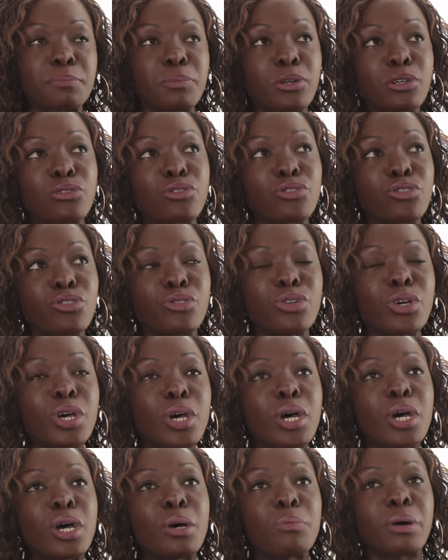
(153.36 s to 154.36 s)
exposed to.
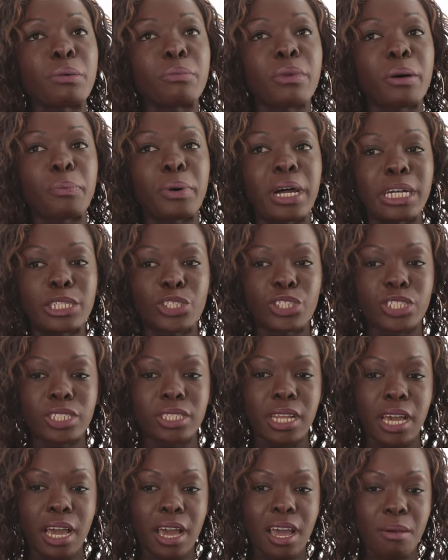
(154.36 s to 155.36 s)
But my
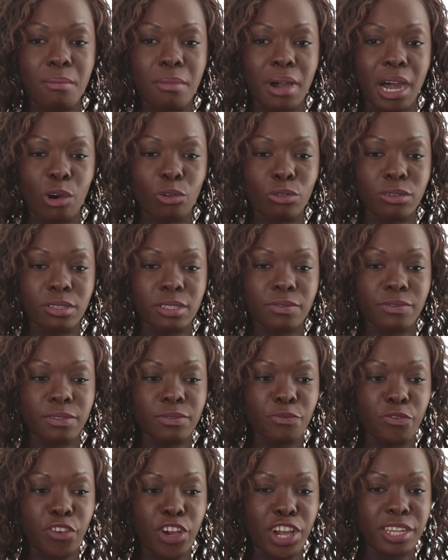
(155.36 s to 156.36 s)
passion, um, I would
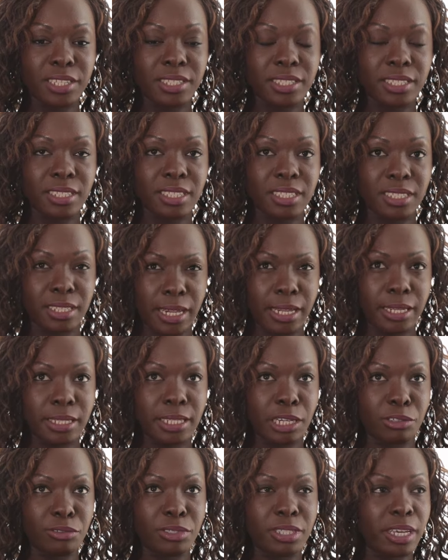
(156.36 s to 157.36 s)
first
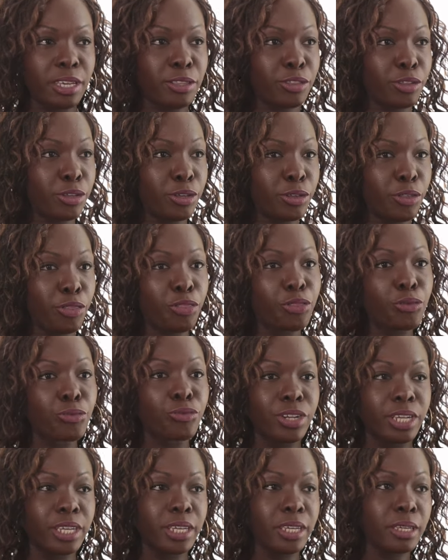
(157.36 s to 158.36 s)
state, I would say the
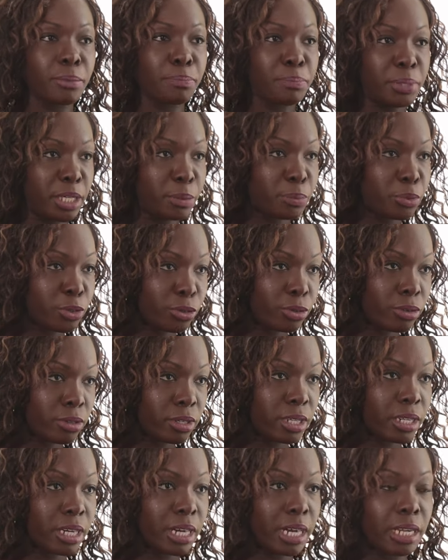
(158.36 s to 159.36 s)
three
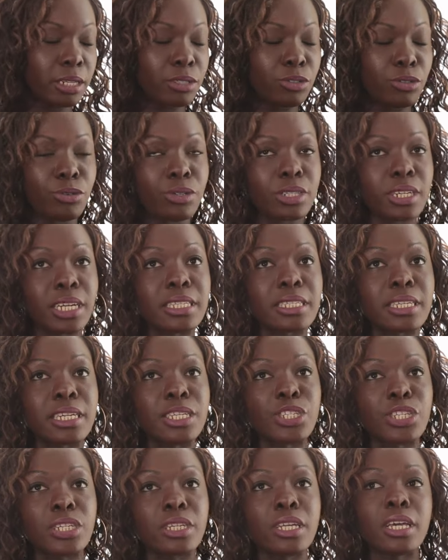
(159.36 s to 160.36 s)
people and
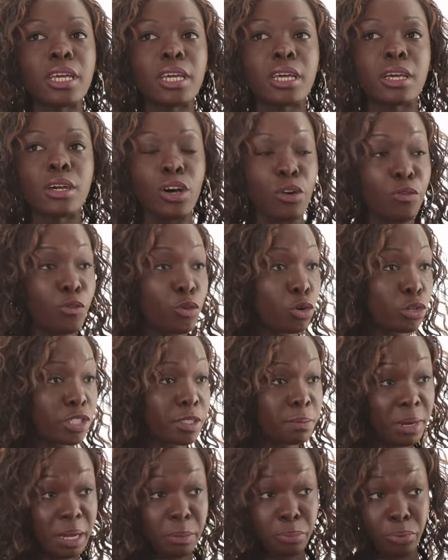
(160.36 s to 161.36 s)
organization. Of
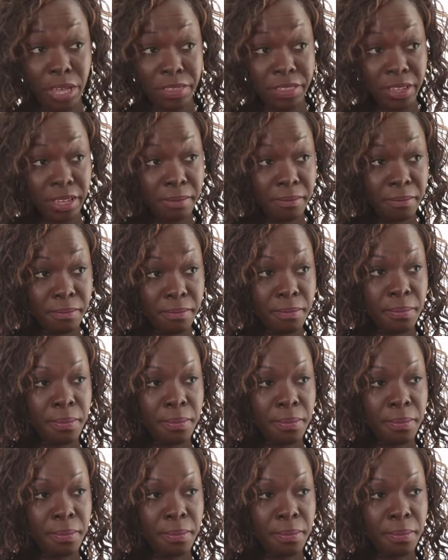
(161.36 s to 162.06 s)
course, my brother,